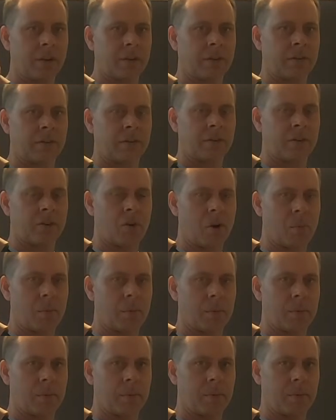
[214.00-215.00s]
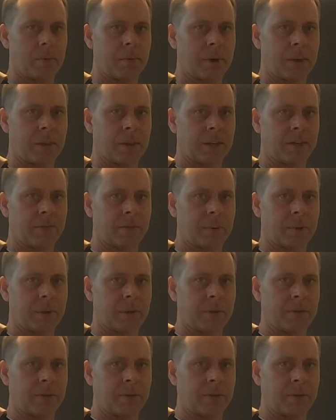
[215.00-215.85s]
stop, and that's where you